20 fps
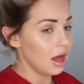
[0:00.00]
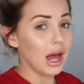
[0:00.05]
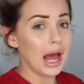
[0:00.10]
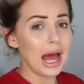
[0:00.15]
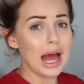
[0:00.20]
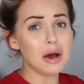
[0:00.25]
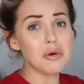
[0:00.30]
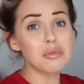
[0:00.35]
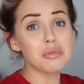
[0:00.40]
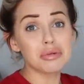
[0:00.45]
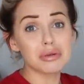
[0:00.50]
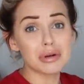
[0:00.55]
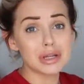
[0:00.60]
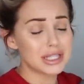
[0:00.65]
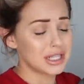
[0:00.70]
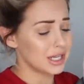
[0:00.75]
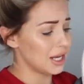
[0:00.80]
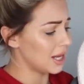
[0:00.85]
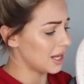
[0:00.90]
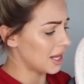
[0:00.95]
How
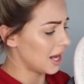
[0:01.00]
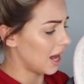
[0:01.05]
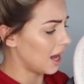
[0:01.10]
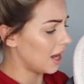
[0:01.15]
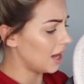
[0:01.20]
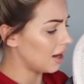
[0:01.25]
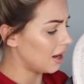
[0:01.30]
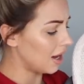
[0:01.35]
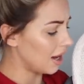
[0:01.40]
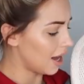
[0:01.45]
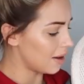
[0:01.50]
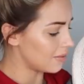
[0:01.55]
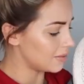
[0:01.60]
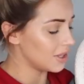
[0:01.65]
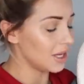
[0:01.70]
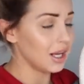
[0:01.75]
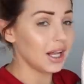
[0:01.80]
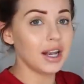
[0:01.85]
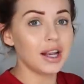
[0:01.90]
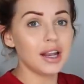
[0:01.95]
pretty are they? I
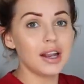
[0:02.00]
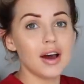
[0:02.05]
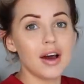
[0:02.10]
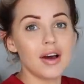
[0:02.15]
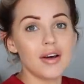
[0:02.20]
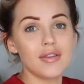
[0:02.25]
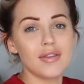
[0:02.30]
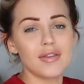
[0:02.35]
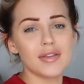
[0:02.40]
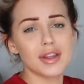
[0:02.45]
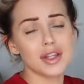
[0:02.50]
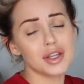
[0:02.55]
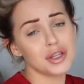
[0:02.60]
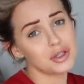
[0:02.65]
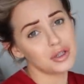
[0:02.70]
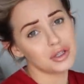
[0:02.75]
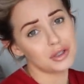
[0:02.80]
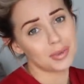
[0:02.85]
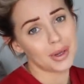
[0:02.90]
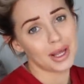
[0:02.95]
absolutely love the
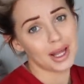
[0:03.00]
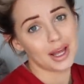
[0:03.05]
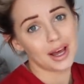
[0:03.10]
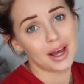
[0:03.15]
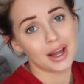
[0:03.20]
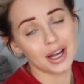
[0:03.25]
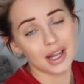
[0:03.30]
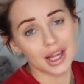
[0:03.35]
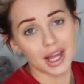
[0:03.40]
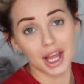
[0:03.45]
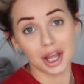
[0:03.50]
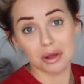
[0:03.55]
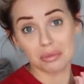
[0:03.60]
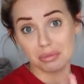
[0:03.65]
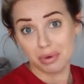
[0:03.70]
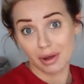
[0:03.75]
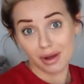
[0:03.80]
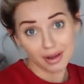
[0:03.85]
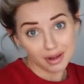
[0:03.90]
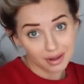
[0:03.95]
nude pink colour. They go
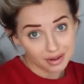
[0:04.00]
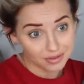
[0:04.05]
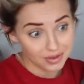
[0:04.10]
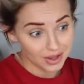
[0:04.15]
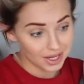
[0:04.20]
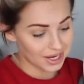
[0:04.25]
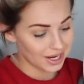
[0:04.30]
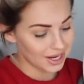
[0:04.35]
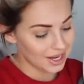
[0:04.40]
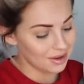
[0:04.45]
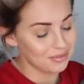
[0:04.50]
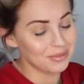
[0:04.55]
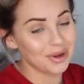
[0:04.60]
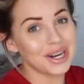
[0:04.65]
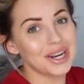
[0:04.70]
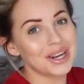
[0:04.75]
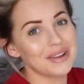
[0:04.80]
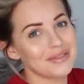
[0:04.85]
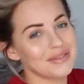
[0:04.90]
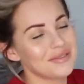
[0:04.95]
perfectly in
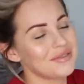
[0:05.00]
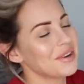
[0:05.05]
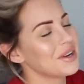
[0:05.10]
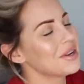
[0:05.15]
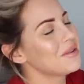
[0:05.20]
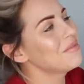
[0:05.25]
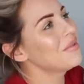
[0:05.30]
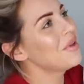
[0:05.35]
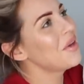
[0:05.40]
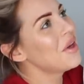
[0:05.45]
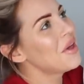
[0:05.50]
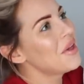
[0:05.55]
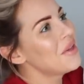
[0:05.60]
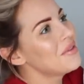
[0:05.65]
my living room.